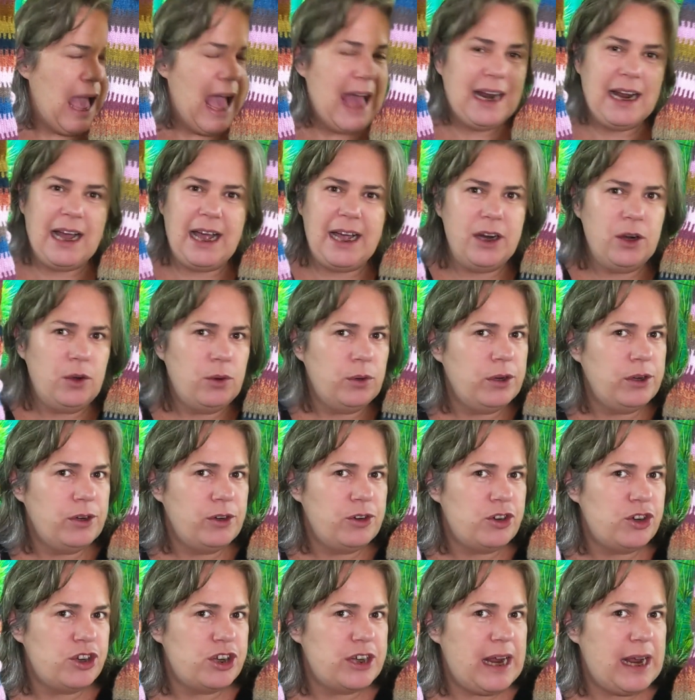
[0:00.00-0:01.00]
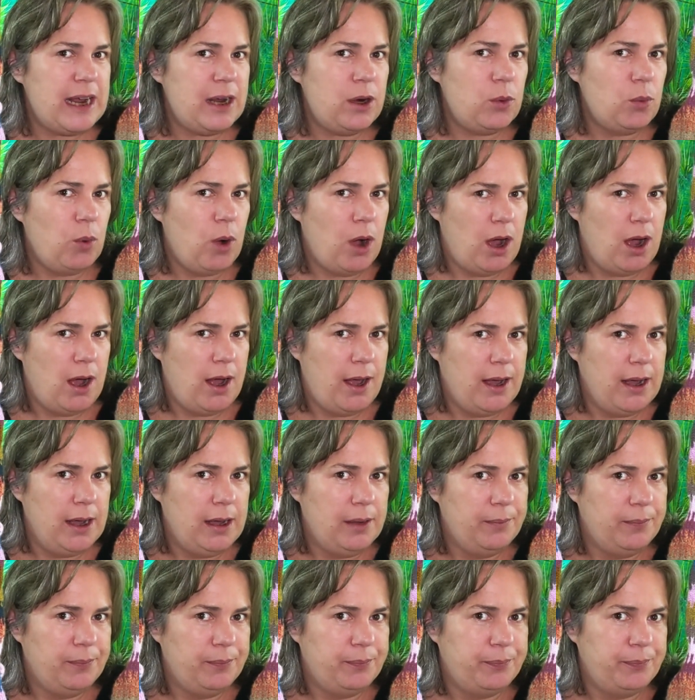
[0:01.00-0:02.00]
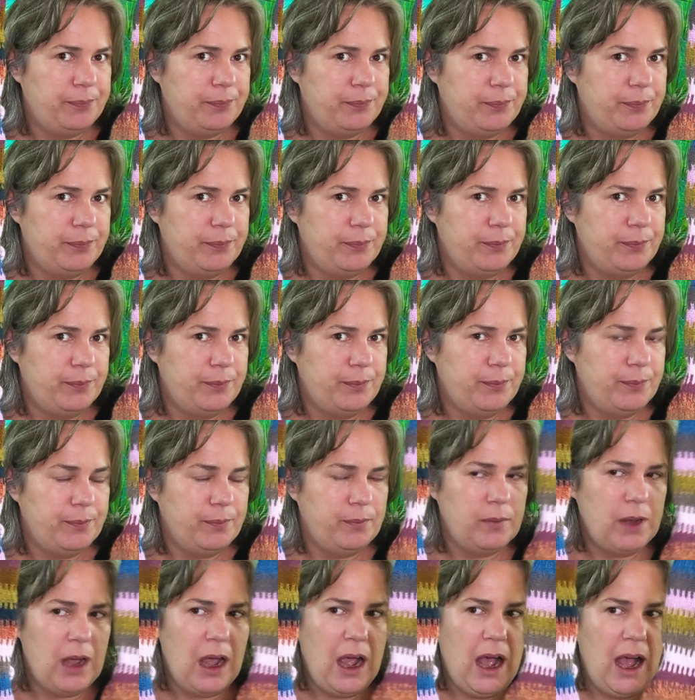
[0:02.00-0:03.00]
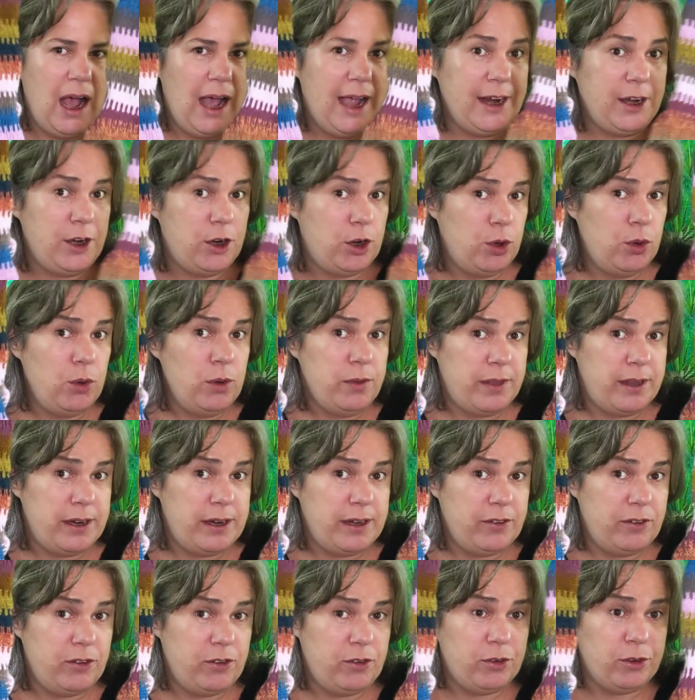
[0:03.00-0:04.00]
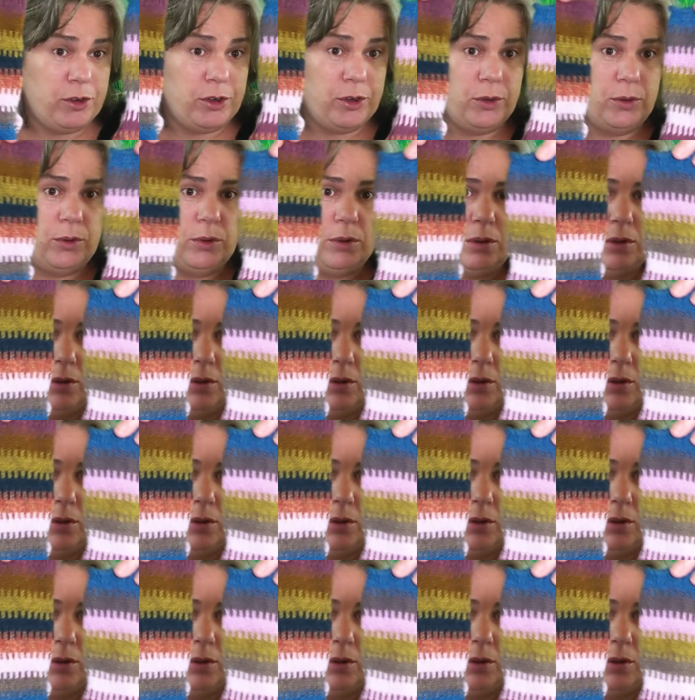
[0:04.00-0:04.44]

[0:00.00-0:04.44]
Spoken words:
And I don't understand why. I know that it's true,